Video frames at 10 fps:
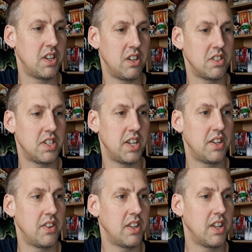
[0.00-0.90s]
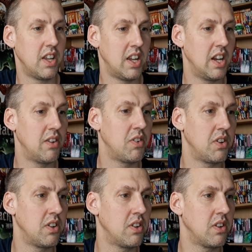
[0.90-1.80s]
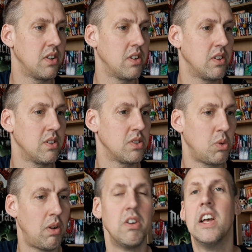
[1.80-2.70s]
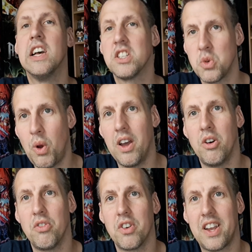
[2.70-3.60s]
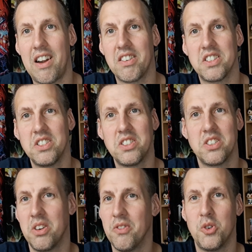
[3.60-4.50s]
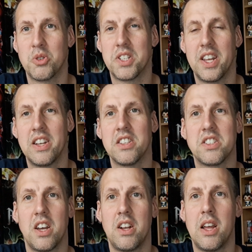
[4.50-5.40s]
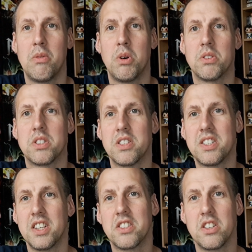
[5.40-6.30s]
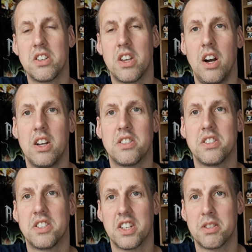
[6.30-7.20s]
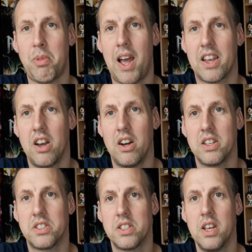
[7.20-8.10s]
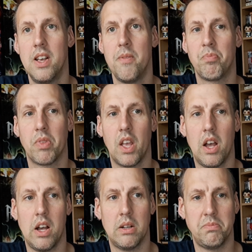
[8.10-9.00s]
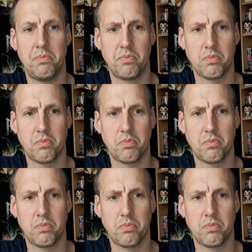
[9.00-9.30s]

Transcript: 9, 10, 11, 12 characters, not 14. So there was 6 good guys and 6 bad guys. 4